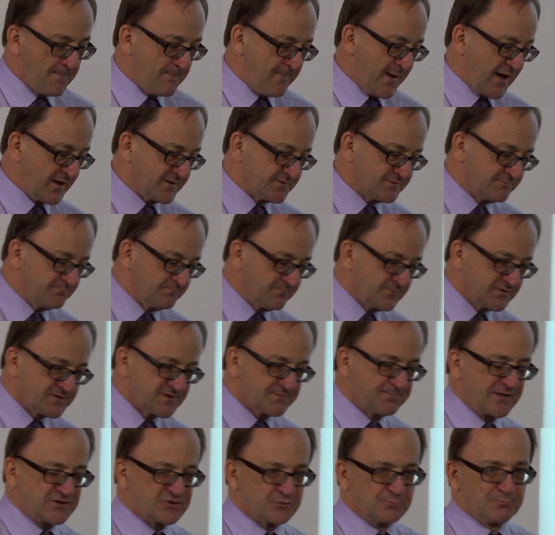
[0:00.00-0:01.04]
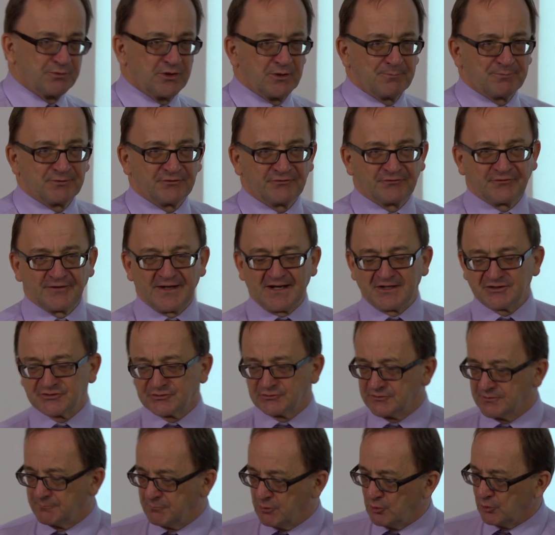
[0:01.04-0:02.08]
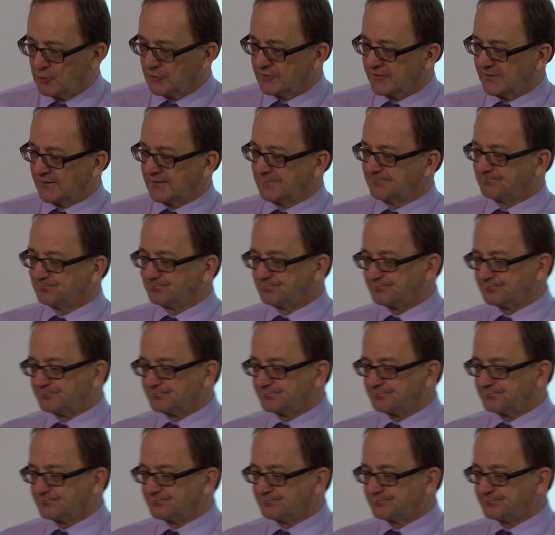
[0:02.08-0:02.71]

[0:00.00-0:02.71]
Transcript: But special purpose financial reporting,